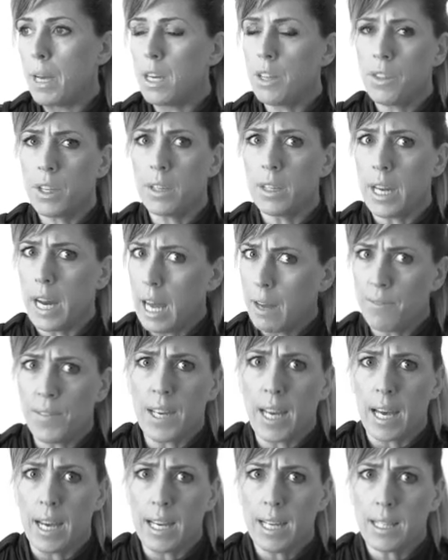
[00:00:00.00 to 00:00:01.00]
Anything that
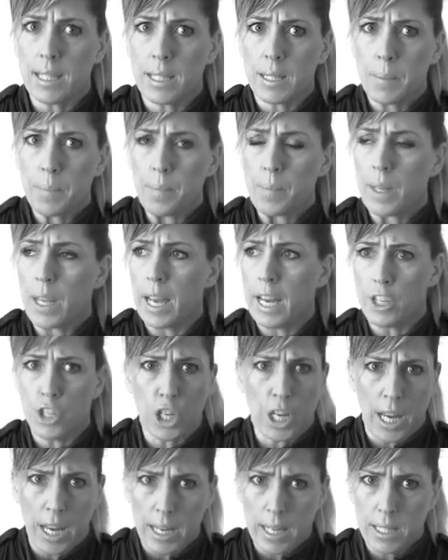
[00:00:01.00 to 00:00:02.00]
advocates,
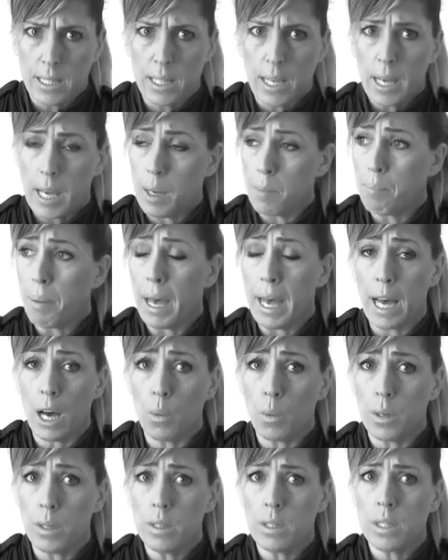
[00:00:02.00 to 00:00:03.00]
educates,
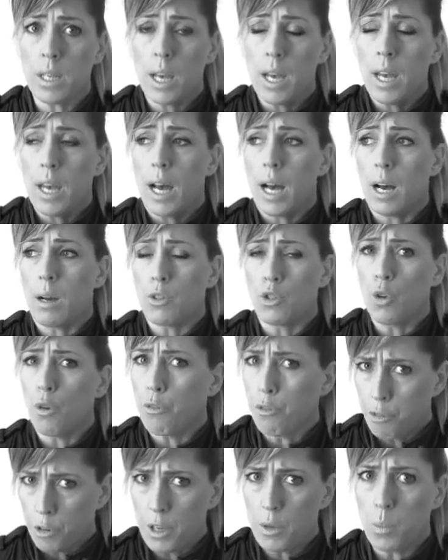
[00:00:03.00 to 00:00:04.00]
empowers
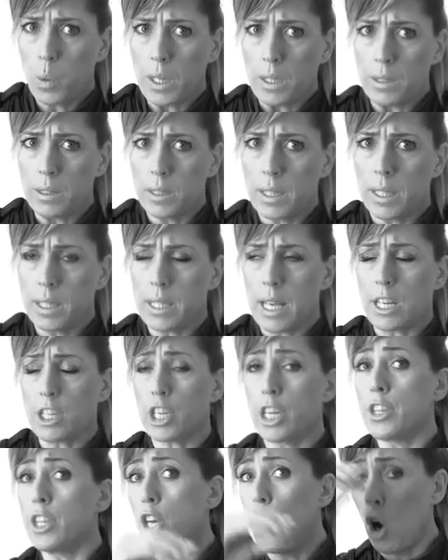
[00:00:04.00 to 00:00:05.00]
your free will is
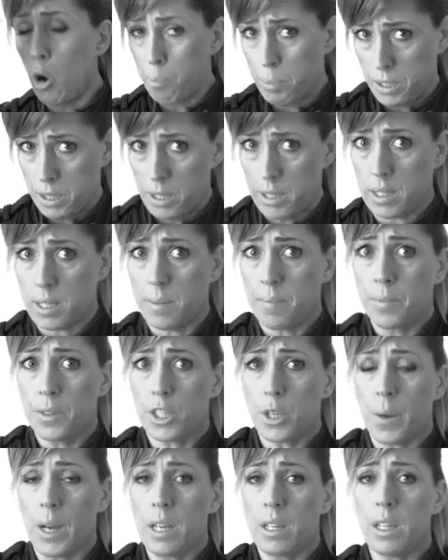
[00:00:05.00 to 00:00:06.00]
actually the opposite.
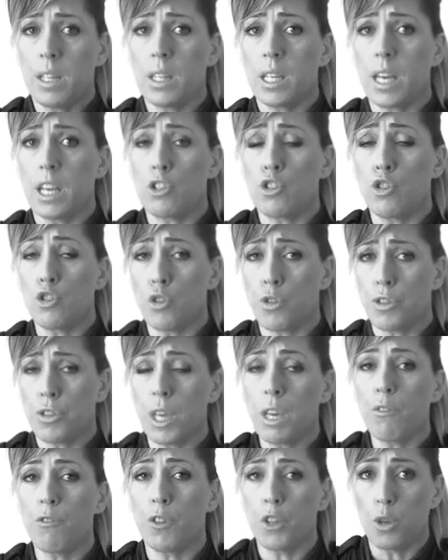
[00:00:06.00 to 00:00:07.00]
So anything that gets you to
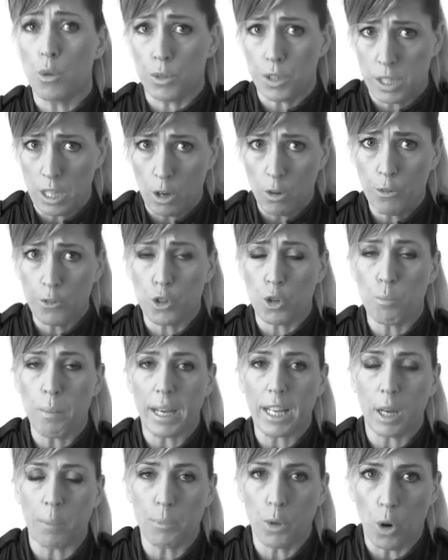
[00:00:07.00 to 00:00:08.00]
think for yourself, to
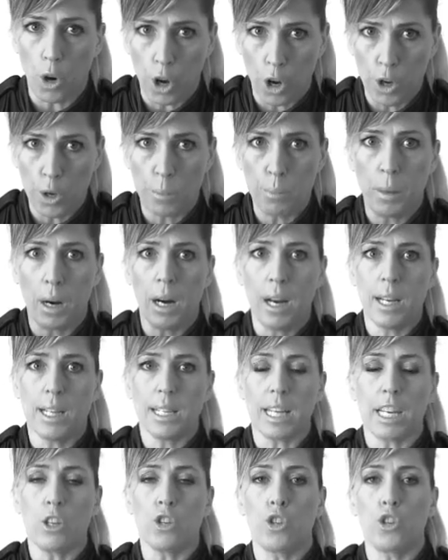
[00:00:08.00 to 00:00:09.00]
make up your own
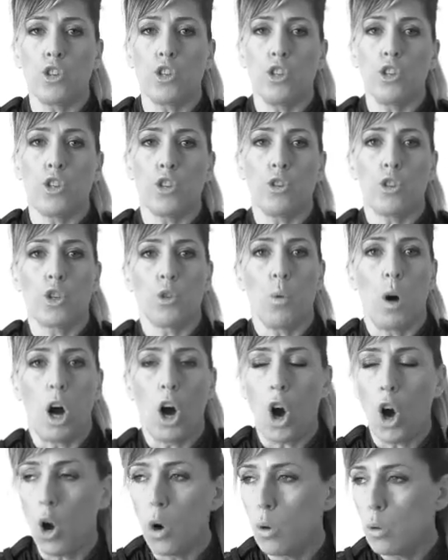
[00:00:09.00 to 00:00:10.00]
mind, introduce you to a
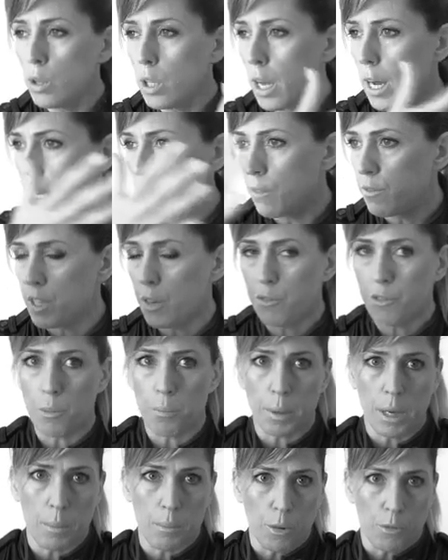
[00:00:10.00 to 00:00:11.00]
whole line of
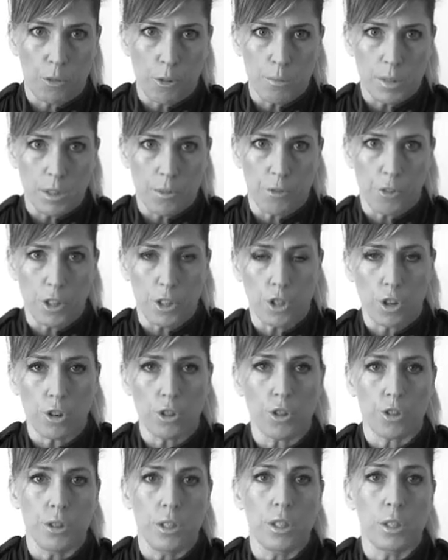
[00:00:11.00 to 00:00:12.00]
different people from different
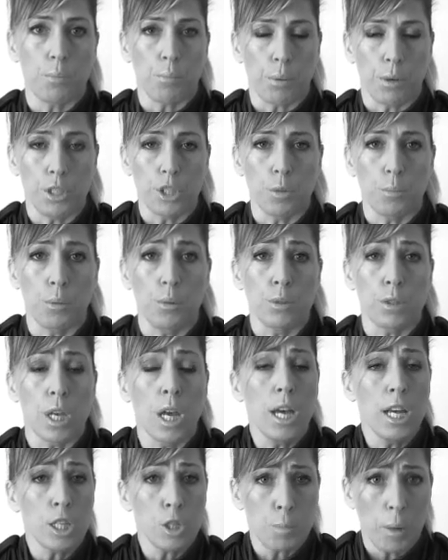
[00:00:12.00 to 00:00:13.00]
doctrines, principles,
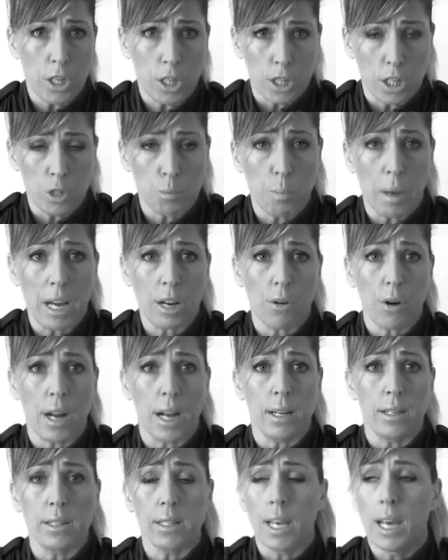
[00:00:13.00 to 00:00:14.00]
specialist
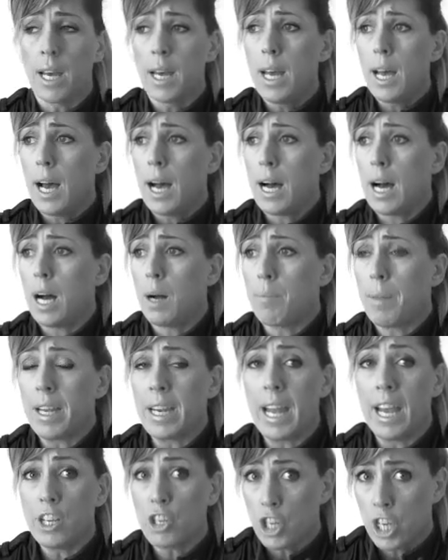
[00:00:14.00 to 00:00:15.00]
backgrounds,
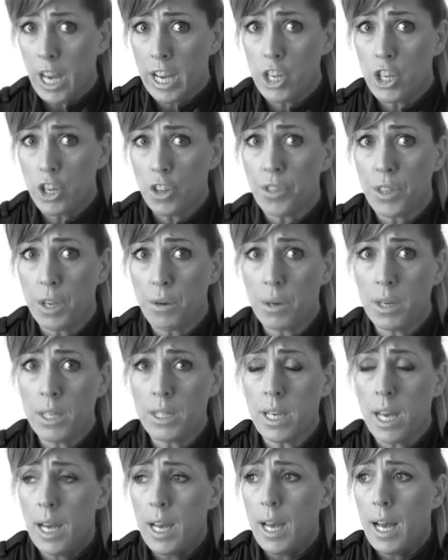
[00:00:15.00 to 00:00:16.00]
and education
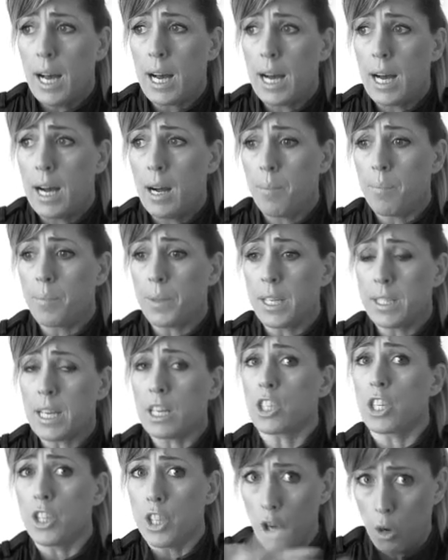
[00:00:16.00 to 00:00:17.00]
theories,
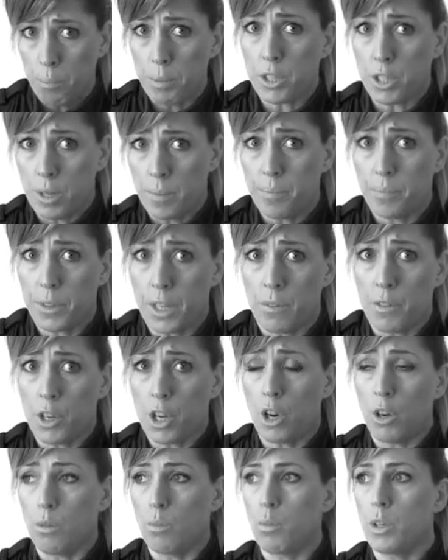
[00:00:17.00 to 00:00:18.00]
it's actually the opposite of a
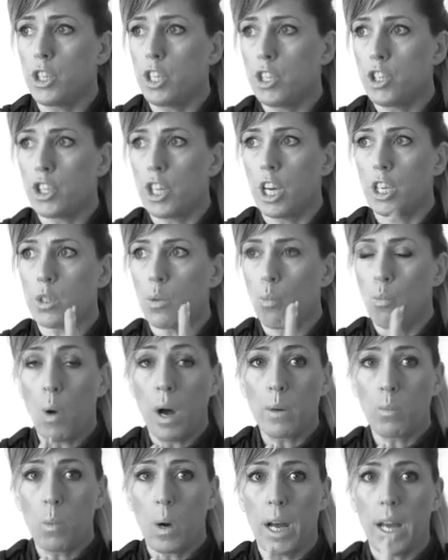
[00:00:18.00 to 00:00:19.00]
cult, which is just
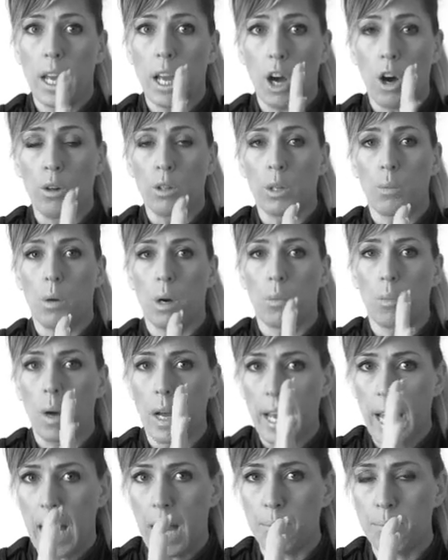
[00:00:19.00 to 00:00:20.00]
one way, only one
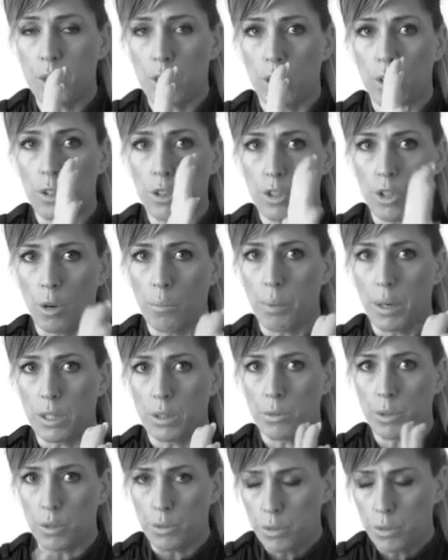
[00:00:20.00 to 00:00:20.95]
way, absolute, don't break the